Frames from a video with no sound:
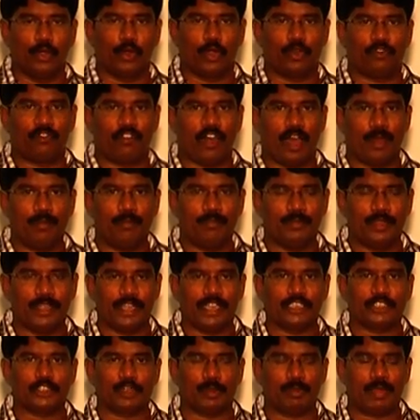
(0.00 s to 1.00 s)

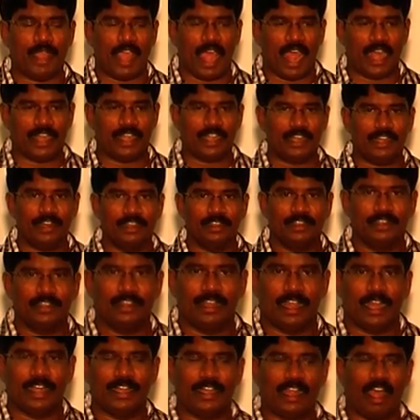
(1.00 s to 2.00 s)
chloroform is to be added,
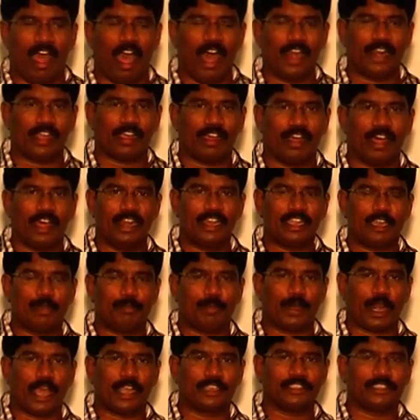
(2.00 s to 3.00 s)
and
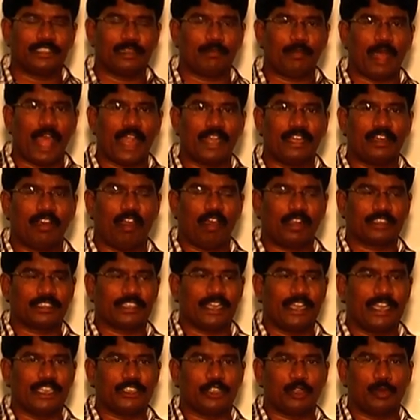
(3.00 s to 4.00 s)
alcoholic potassium
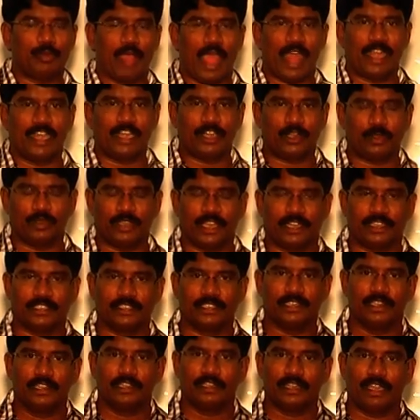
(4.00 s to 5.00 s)
hydroxide is to be added to
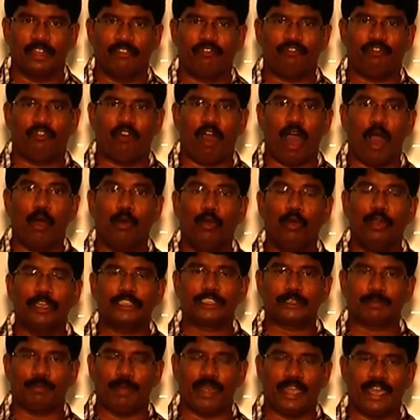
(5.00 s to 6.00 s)
that. A
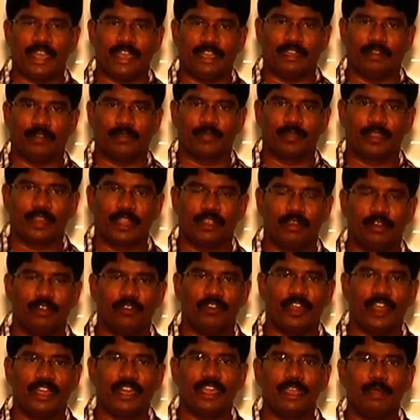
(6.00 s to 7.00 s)
foul smelling,
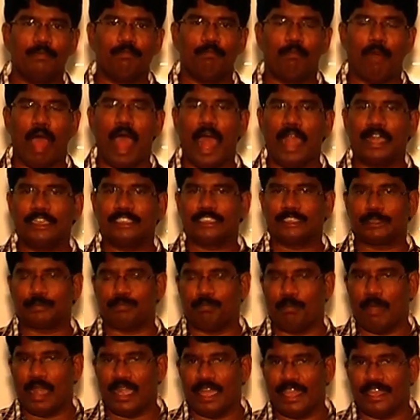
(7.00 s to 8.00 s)
very bad
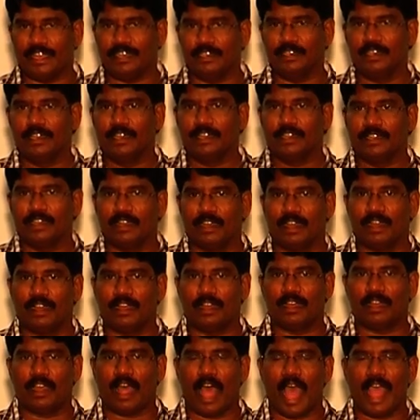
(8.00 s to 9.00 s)
smelling
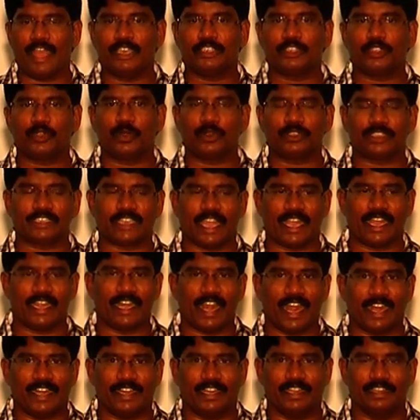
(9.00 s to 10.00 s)

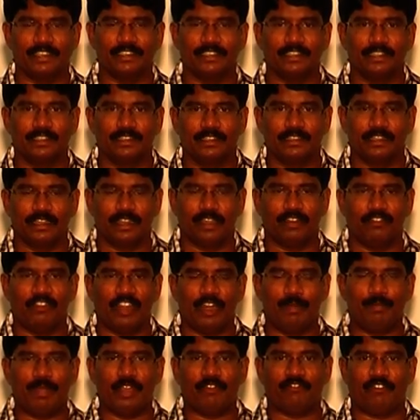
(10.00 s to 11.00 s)
isocyanide
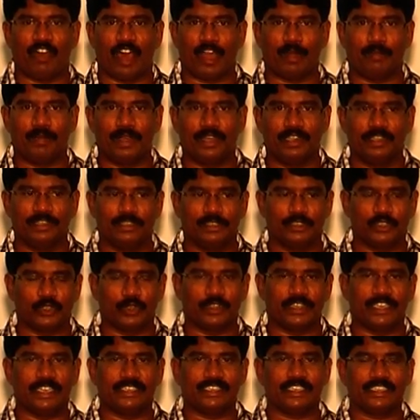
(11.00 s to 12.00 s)
will be formed.
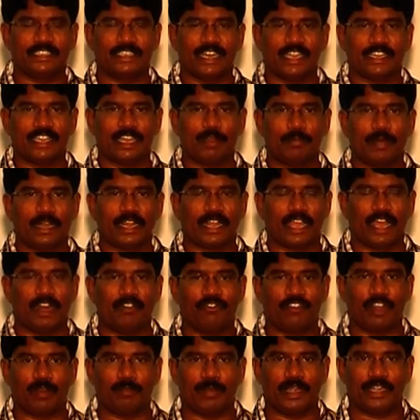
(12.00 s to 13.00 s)
So this is nothing but a
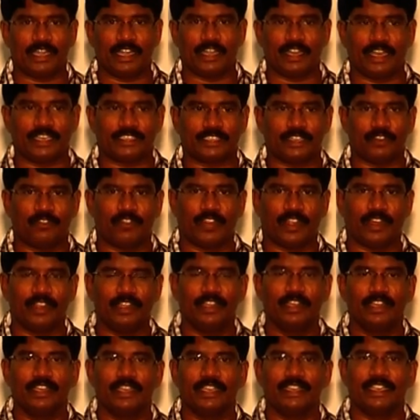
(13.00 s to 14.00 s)
confirmatory test
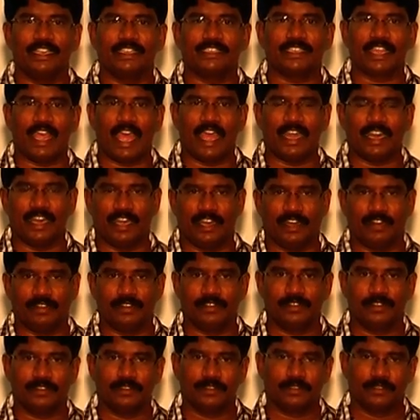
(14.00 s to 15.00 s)
for this
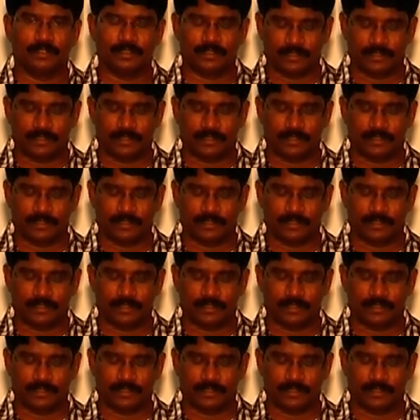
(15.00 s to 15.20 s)
aniline.